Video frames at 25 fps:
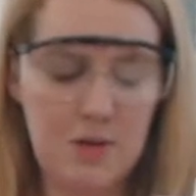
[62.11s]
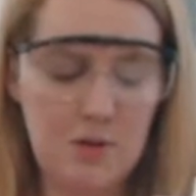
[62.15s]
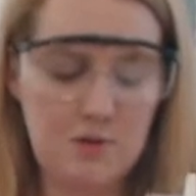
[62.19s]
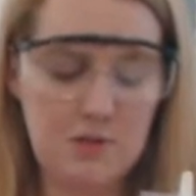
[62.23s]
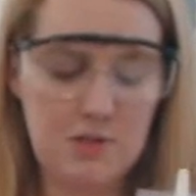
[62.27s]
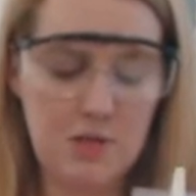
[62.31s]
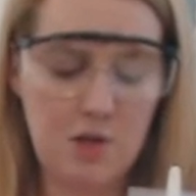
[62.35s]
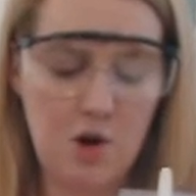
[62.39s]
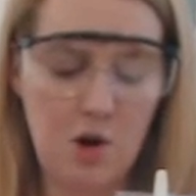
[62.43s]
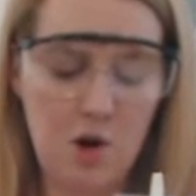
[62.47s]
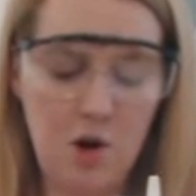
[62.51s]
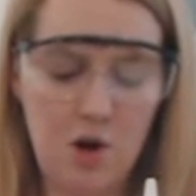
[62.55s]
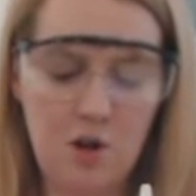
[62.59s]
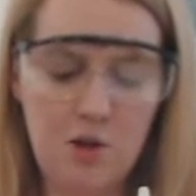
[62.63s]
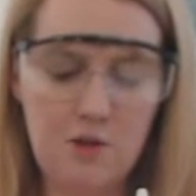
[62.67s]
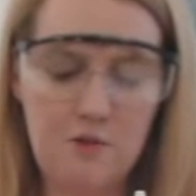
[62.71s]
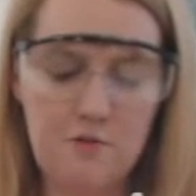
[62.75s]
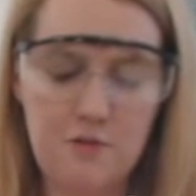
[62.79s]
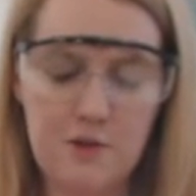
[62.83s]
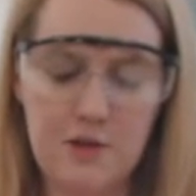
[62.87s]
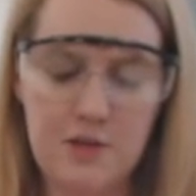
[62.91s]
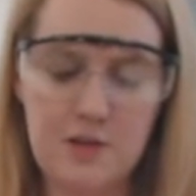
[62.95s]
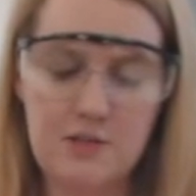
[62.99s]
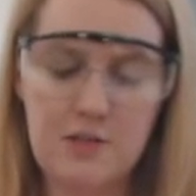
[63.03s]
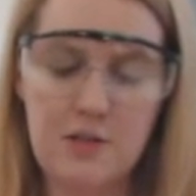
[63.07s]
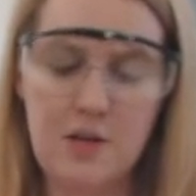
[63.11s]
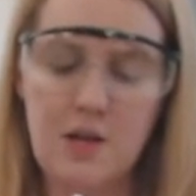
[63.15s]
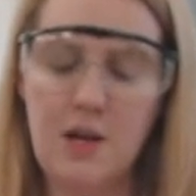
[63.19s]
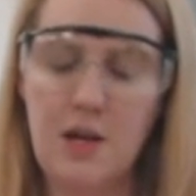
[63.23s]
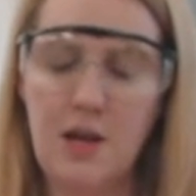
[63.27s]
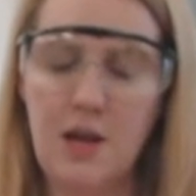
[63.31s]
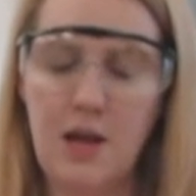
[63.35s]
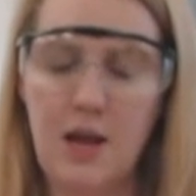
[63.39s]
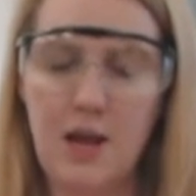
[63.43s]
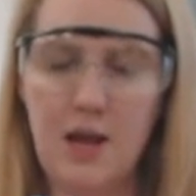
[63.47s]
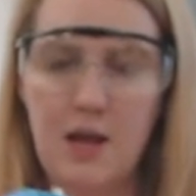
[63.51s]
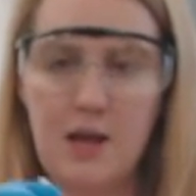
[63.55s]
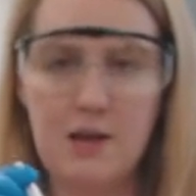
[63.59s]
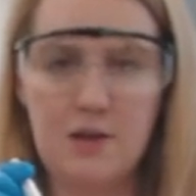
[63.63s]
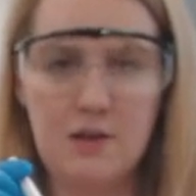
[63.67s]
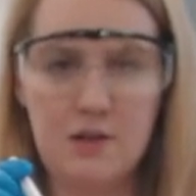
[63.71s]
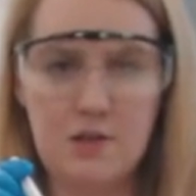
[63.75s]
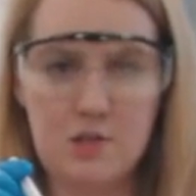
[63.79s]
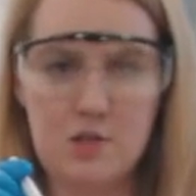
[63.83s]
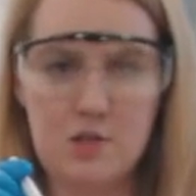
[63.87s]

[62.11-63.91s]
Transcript: using all of it, and